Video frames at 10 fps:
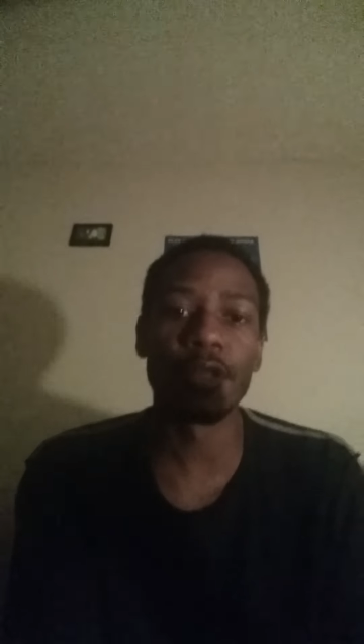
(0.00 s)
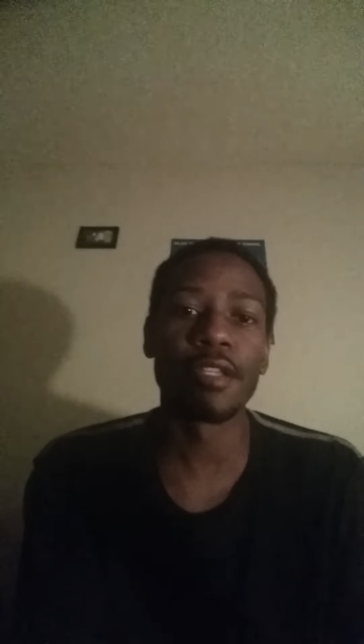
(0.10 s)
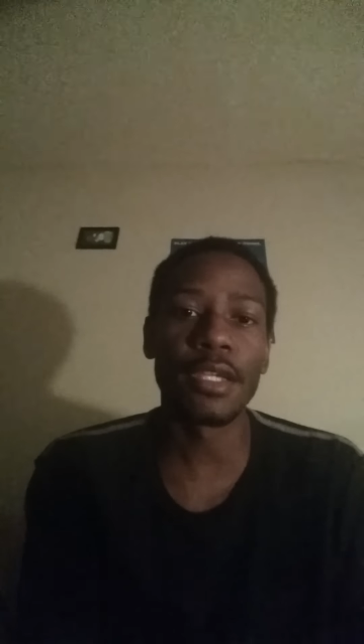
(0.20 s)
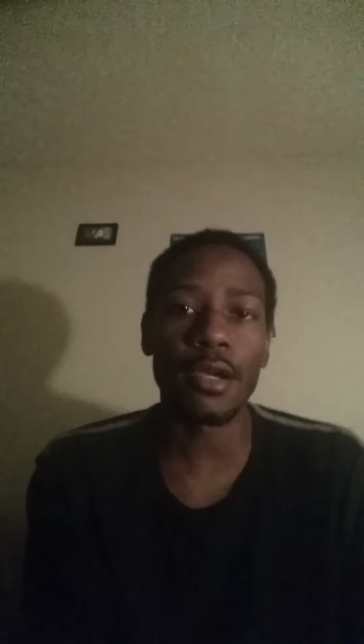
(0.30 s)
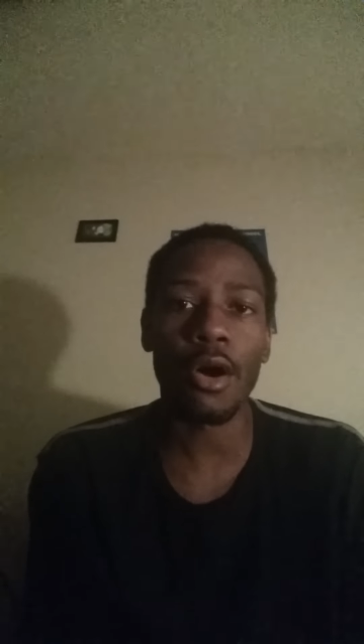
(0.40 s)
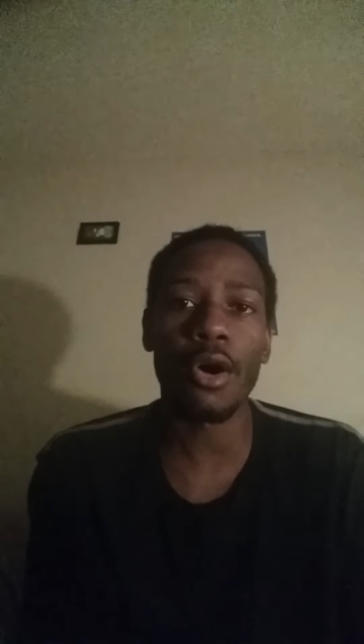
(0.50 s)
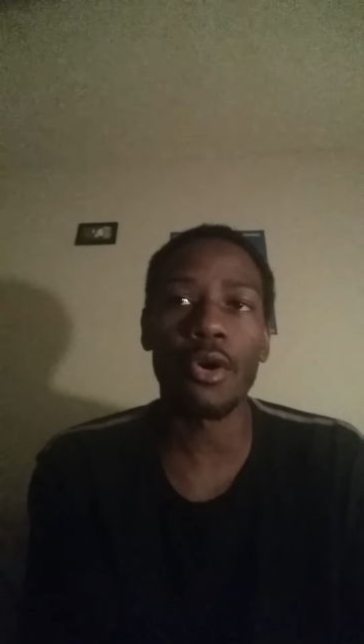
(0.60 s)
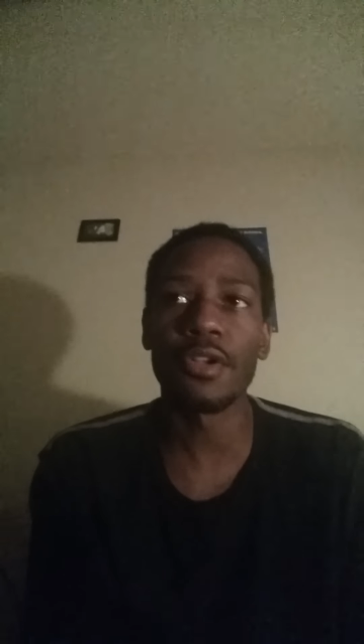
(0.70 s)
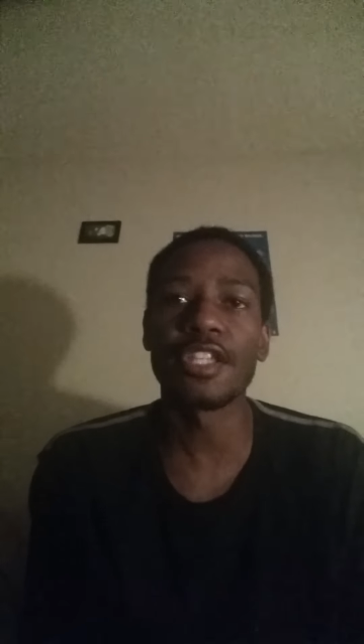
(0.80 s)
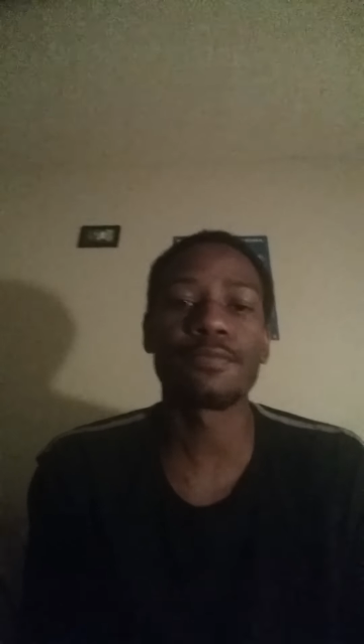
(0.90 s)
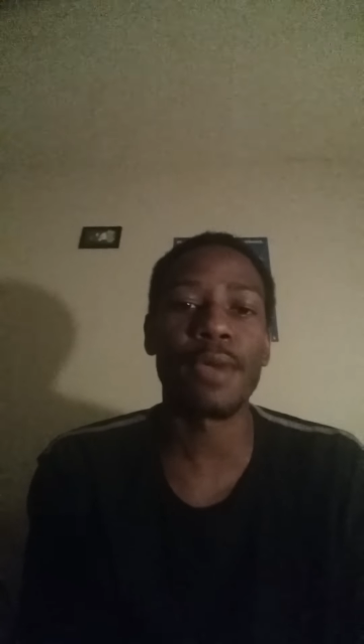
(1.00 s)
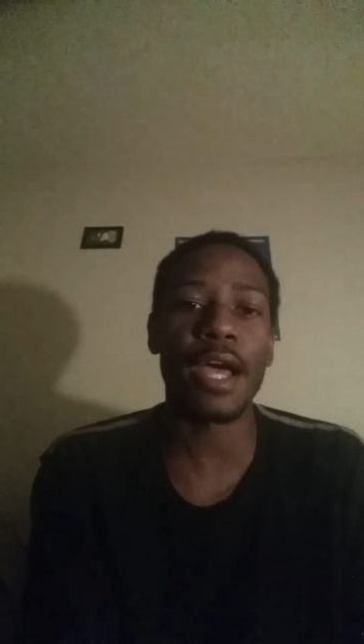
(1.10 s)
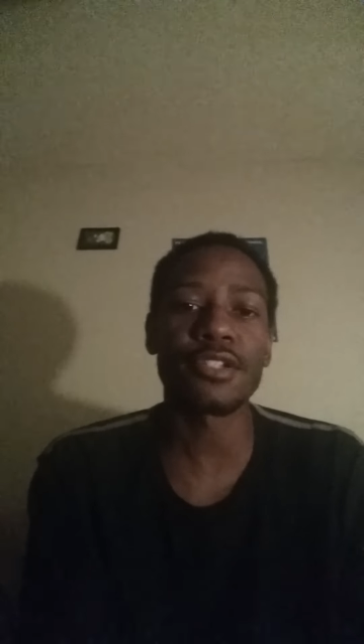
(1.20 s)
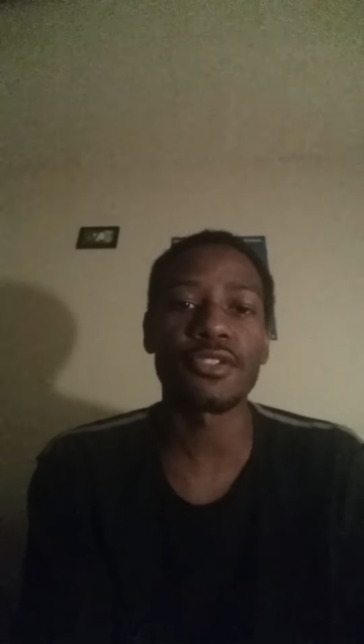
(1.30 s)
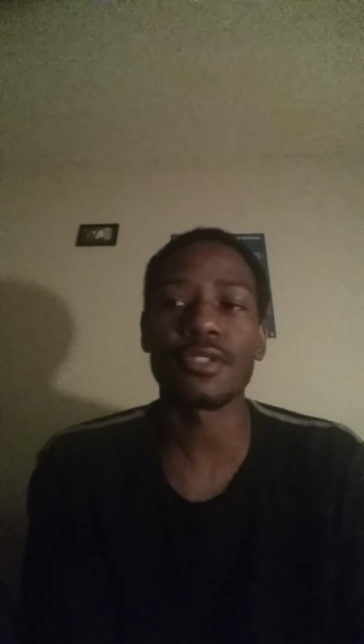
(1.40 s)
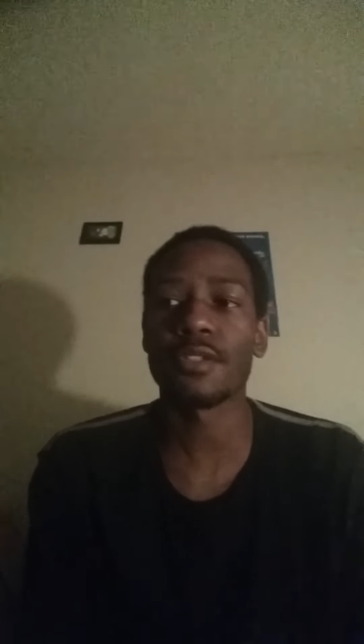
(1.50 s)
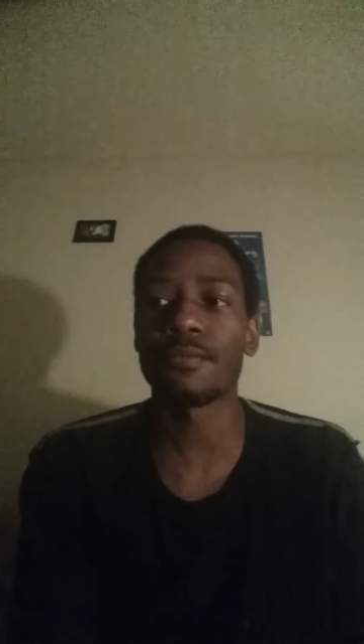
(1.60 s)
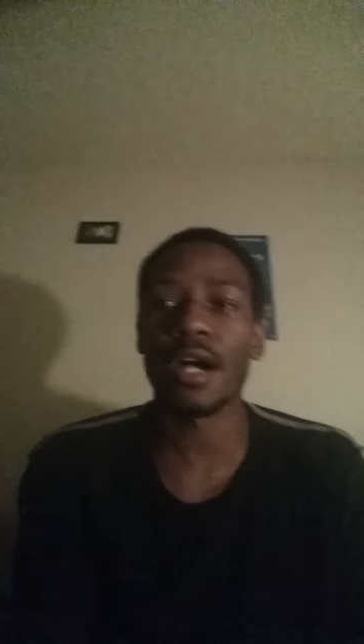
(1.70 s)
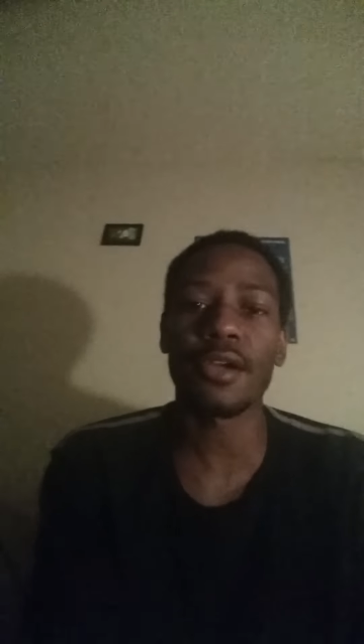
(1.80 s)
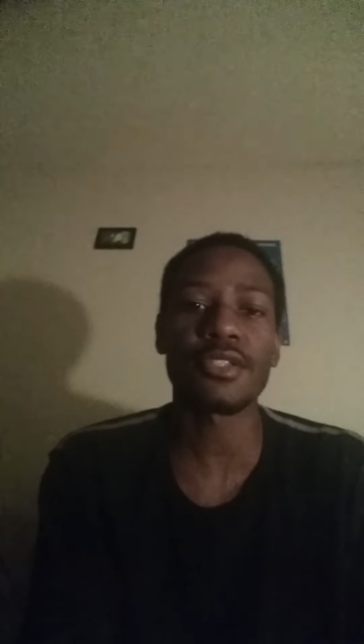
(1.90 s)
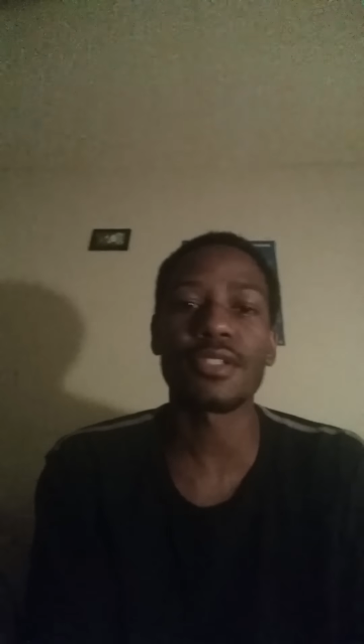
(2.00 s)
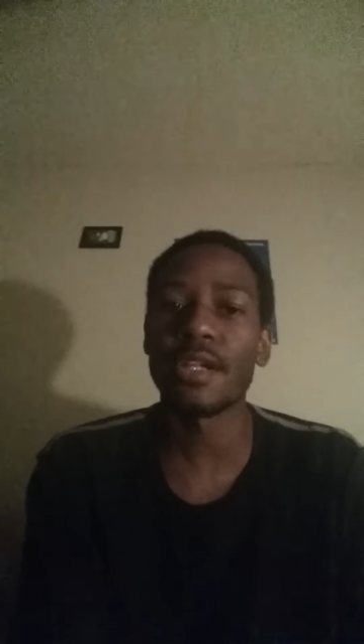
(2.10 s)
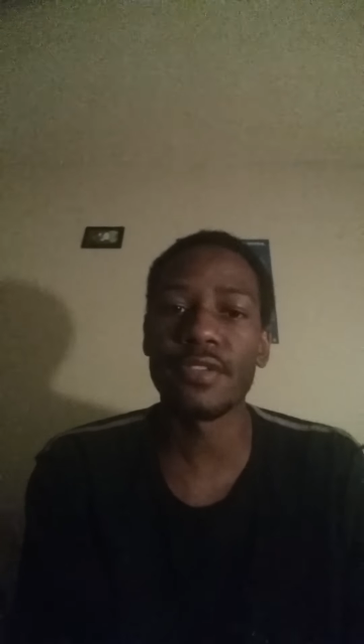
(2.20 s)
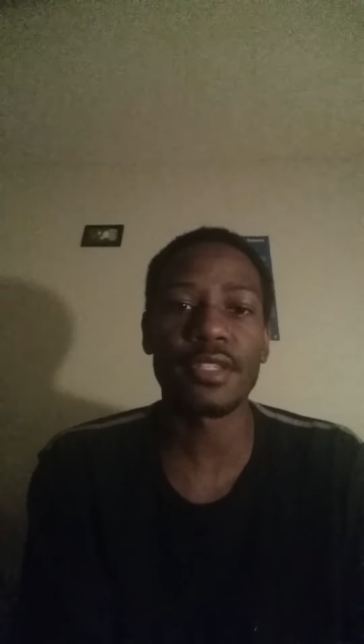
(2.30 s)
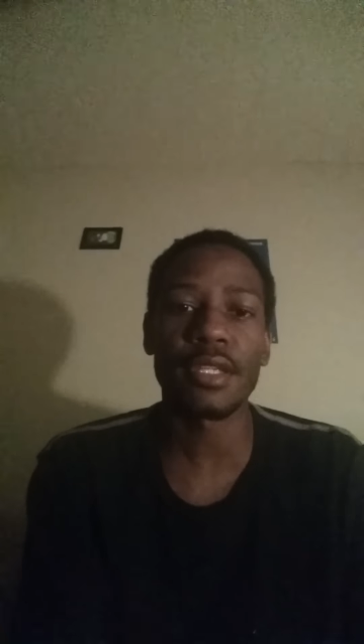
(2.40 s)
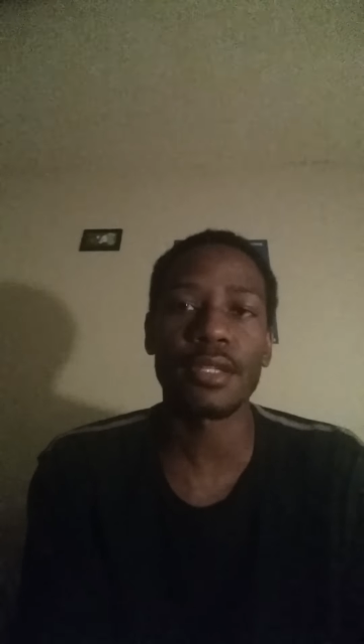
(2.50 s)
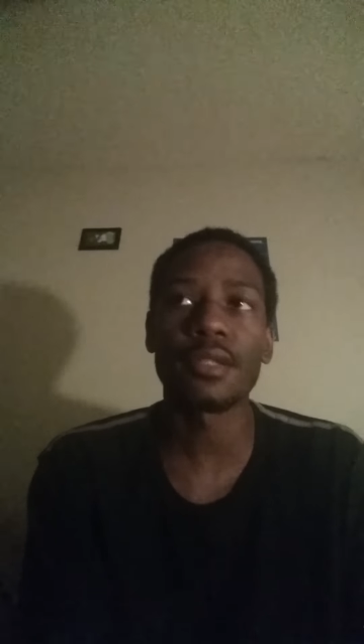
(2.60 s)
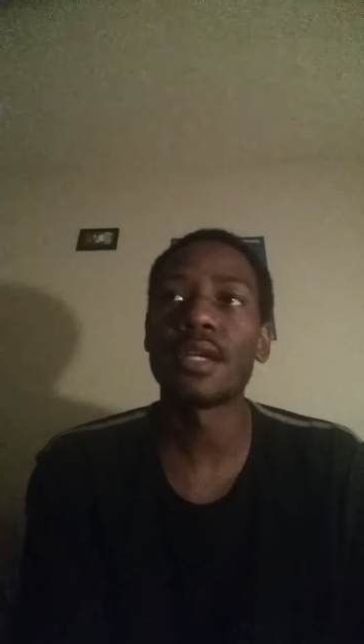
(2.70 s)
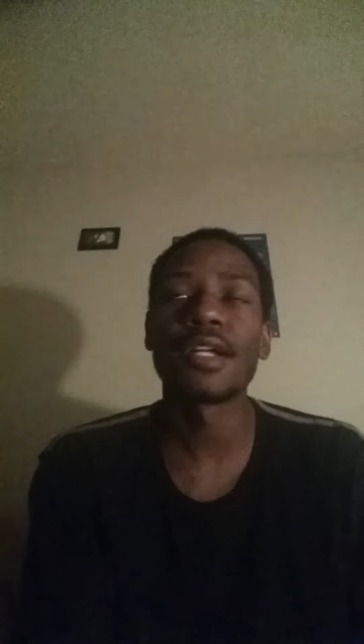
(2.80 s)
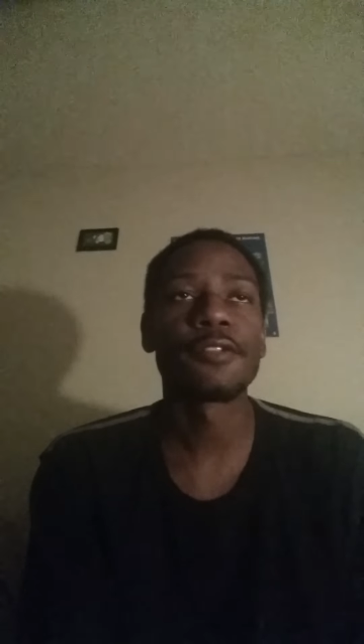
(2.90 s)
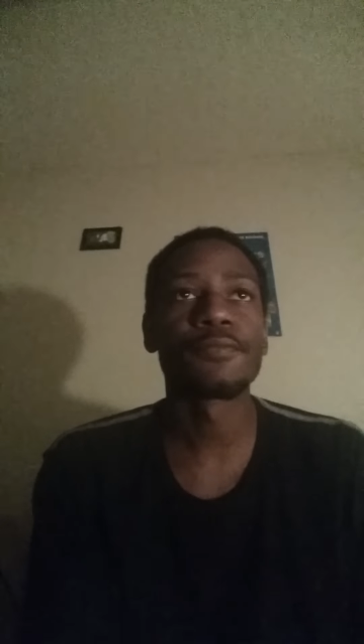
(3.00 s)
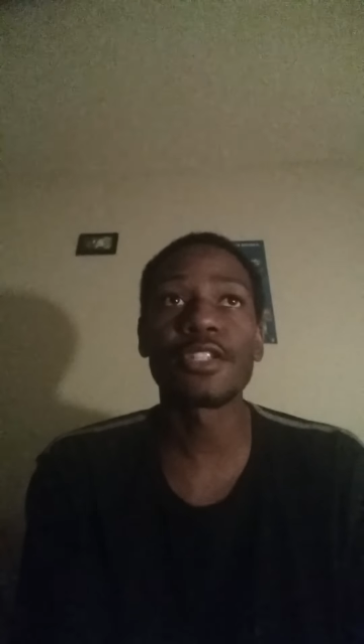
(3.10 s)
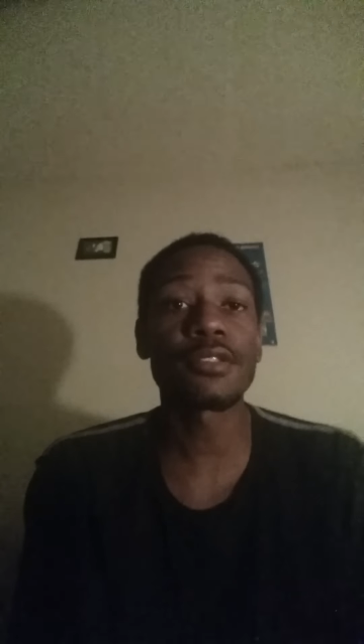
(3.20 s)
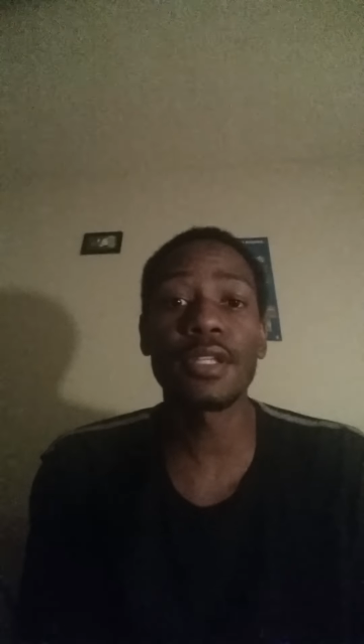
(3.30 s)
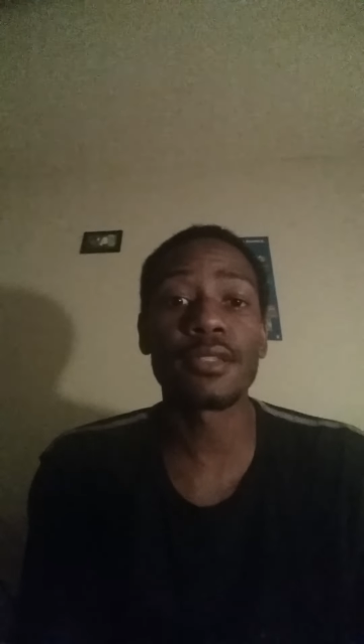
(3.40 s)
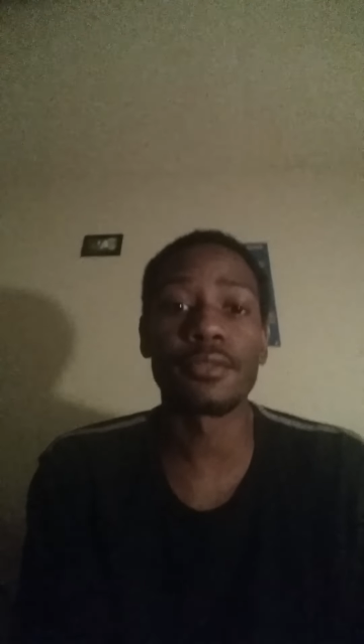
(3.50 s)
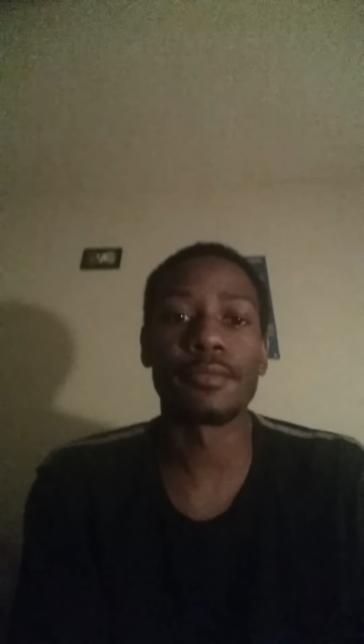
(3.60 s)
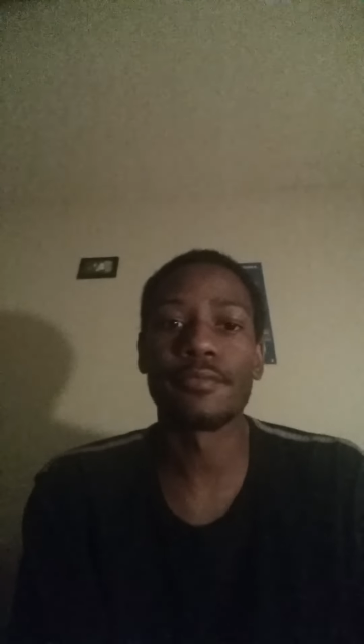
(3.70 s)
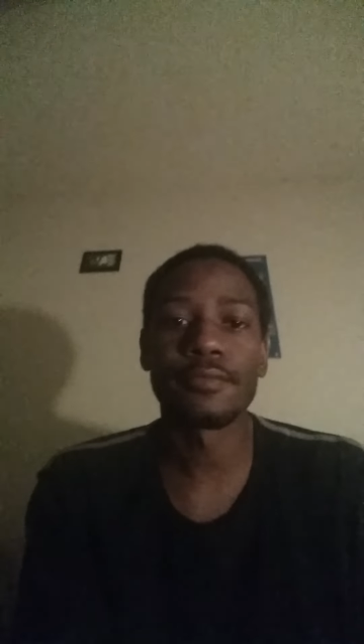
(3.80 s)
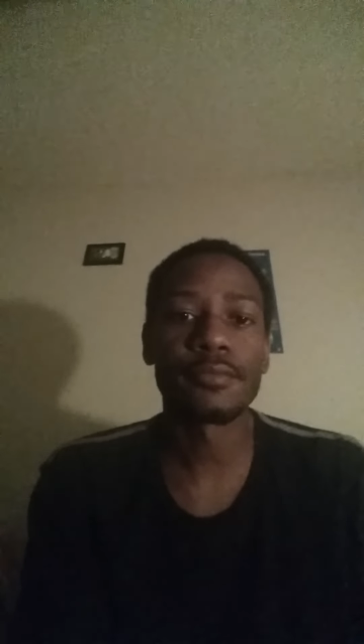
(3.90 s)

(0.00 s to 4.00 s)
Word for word: Delete all these bashers and mockers and everything. Just delete them.